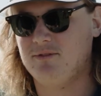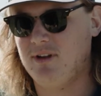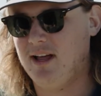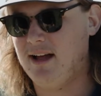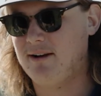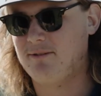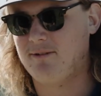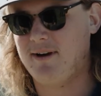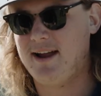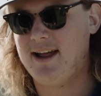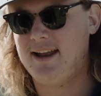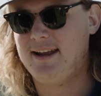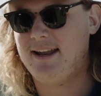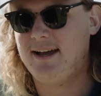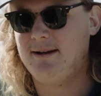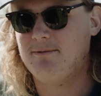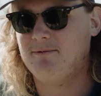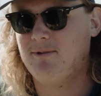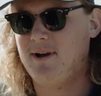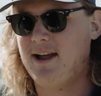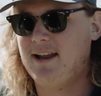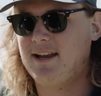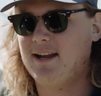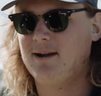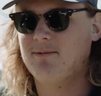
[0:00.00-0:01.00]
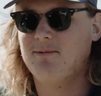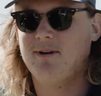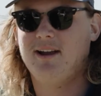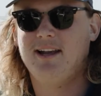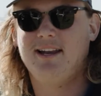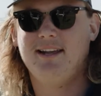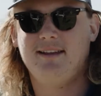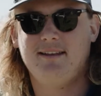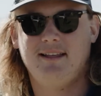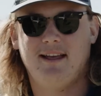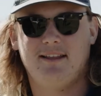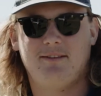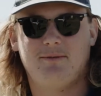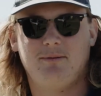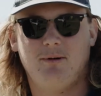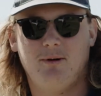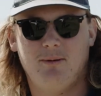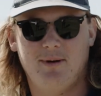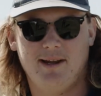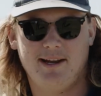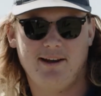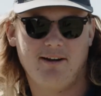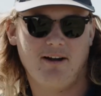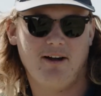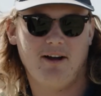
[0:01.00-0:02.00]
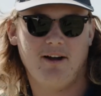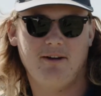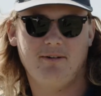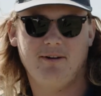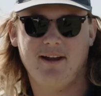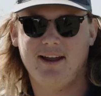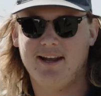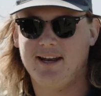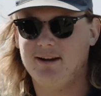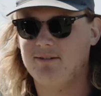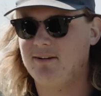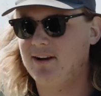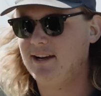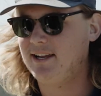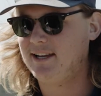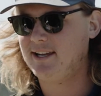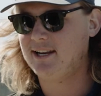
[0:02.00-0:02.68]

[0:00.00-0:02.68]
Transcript: like Roundup Ready, that's what we grow, Roundup Ready